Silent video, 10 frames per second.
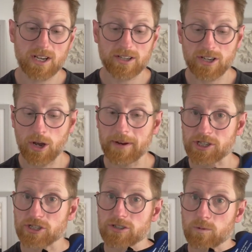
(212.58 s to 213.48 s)
no
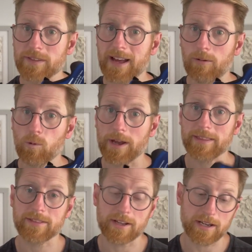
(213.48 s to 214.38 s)
issues with that
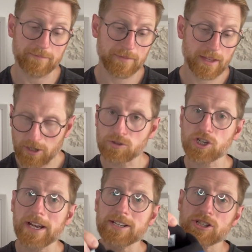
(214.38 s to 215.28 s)
width there. No
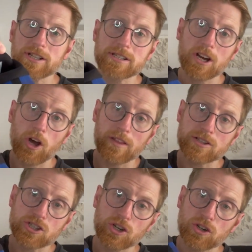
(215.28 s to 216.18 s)
changes on the
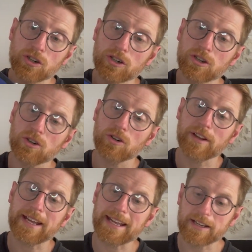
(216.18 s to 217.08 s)
tongue or
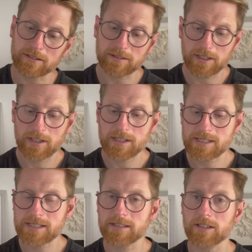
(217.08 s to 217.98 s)
the heel.
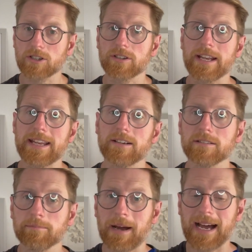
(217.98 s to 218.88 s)
Still a good
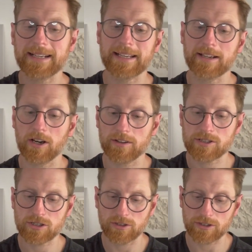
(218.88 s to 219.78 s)
heel padding on the
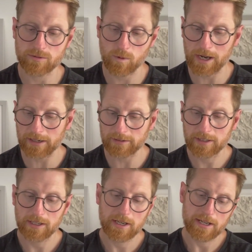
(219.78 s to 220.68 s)
tongue as well.
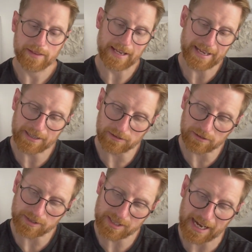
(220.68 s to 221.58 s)
The heel
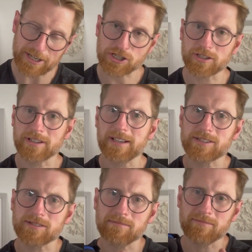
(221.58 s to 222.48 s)
section
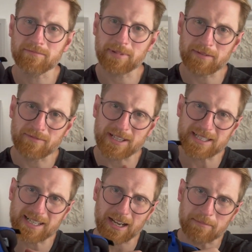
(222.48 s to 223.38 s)
has been
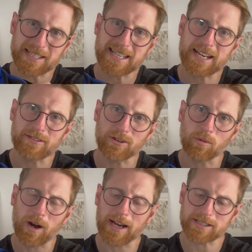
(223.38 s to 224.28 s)
redesigned
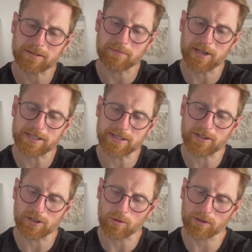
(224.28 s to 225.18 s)
material-wise compared to
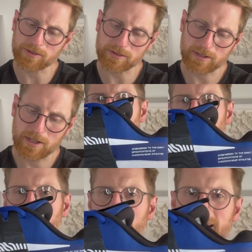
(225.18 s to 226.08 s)
the other ones.
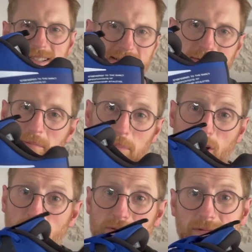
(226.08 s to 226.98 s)
Colour-wise,
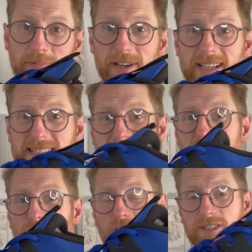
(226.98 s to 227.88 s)
blue, pretty safe
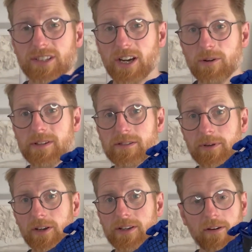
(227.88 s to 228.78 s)
colour to go with, to be
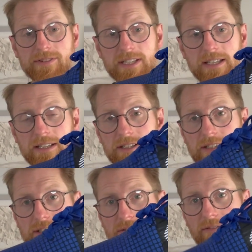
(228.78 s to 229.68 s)
honest. Obviously
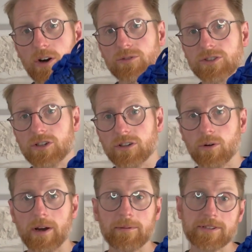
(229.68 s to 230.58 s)
there's a Vault
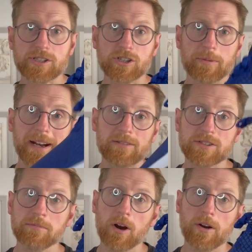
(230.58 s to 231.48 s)
colourway which is coming out
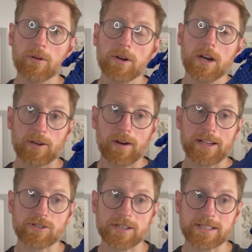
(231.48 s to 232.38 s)
tomorrow. Quite
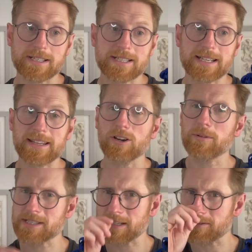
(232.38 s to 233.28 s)
interesting to see. They
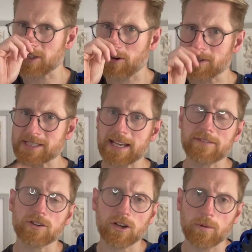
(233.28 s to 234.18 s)
always seem to go with safe
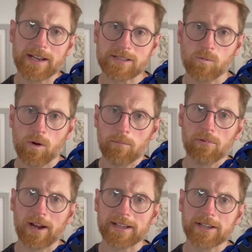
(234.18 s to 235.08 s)
colourways and one
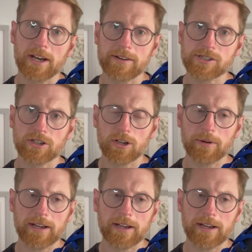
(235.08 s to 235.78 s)
bright garish colourway